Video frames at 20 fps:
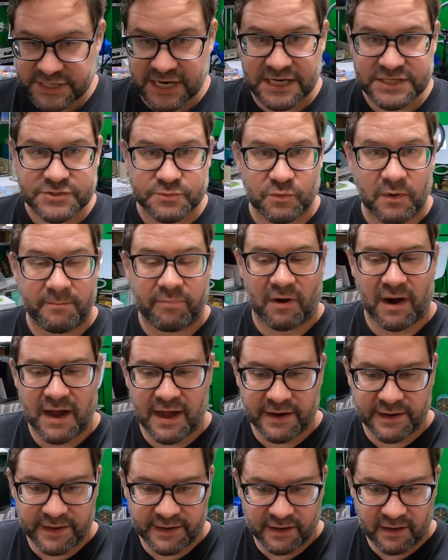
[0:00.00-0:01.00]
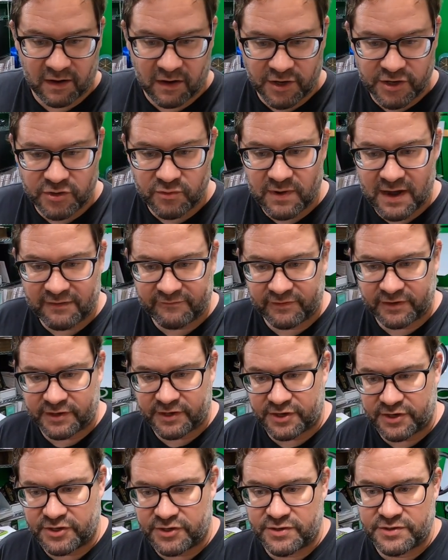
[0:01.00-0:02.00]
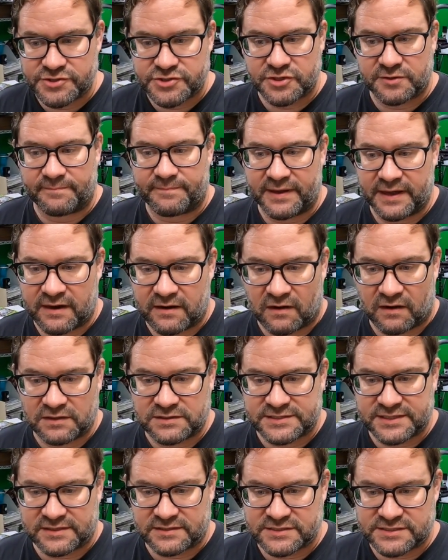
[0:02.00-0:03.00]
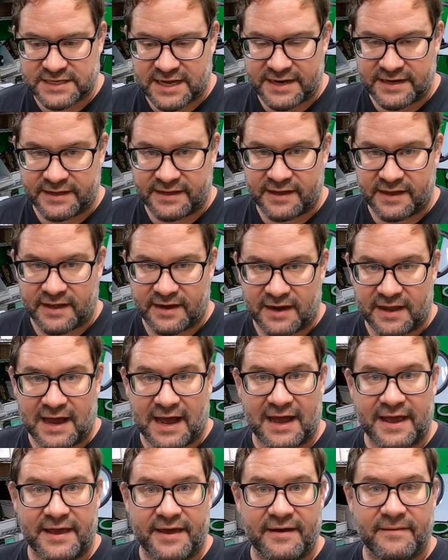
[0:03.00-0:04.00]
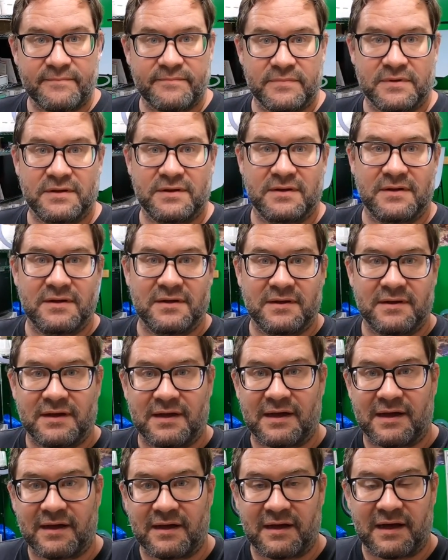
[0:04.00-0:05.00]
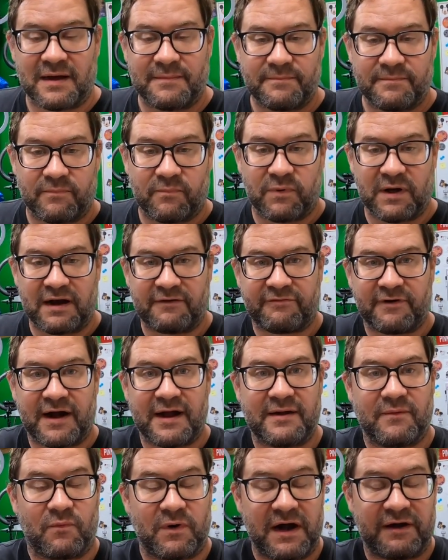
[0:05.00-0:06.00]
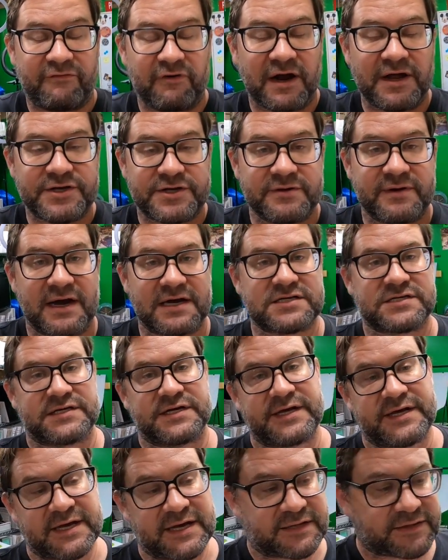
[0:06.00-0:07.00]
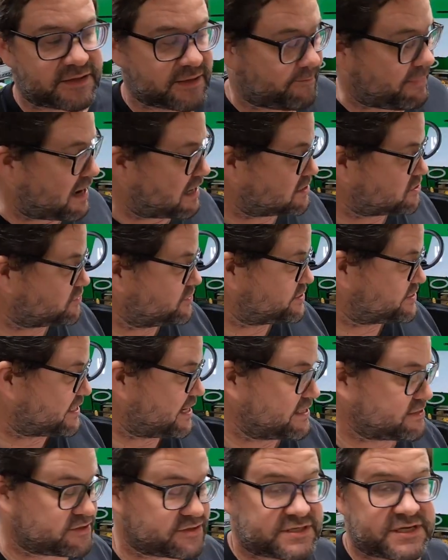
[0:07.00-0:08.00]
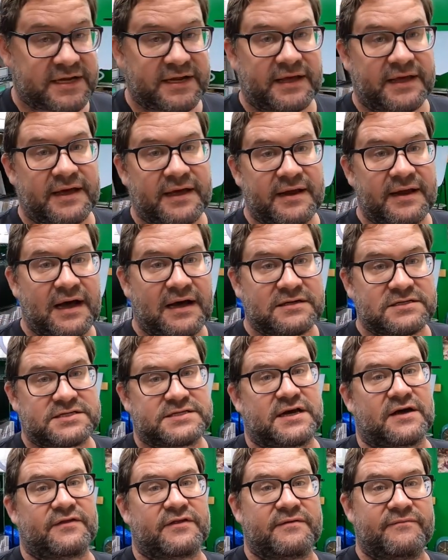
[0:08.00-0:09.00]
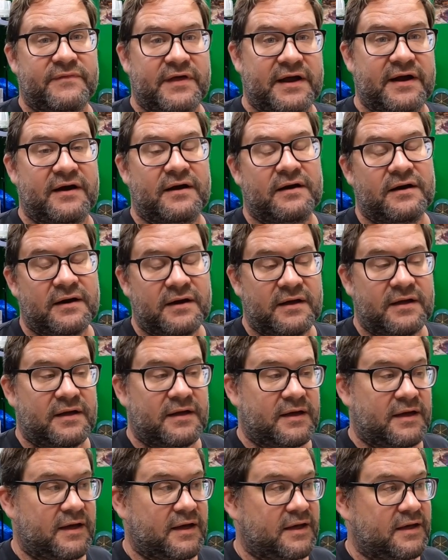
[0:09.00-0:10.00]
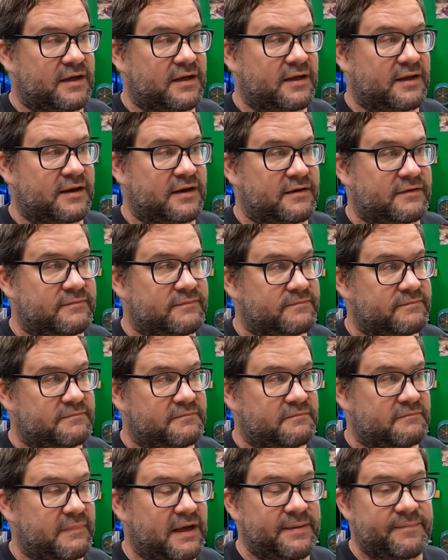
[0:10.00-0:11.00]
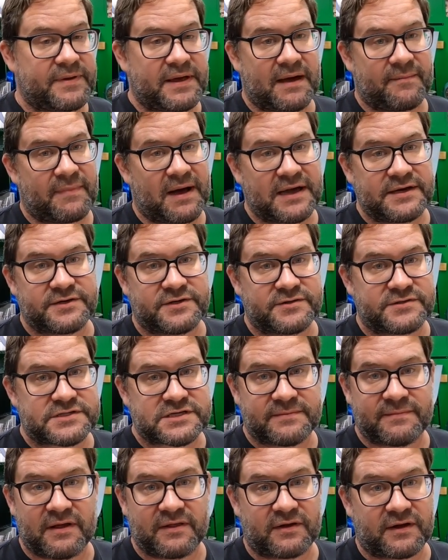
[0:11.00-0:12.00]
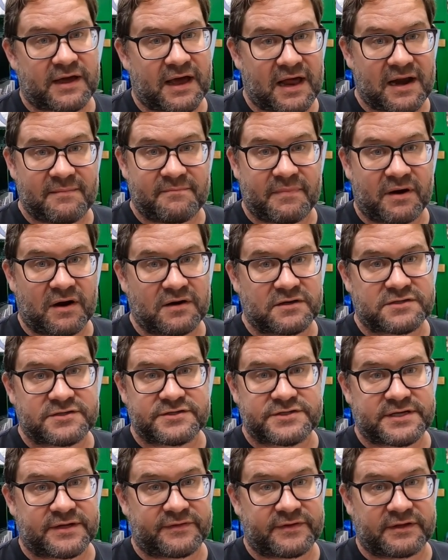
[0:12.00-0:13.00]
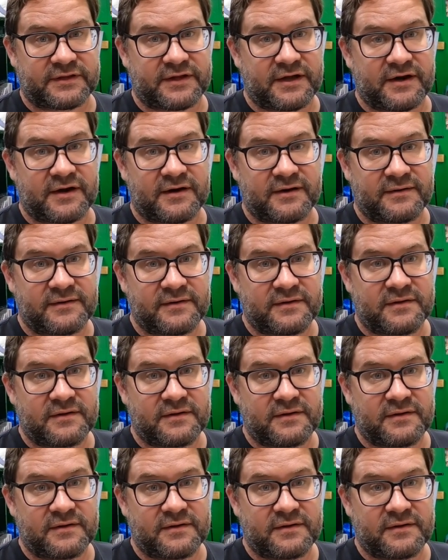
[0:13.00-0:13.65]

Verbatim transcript: Joshua Browning, are you ever going to use your big cartel site again? I am. Uh, whenever I whenever I do actually get the box resizers in again, I'll sell them there, and maybe I might do some other kind of merch or something there.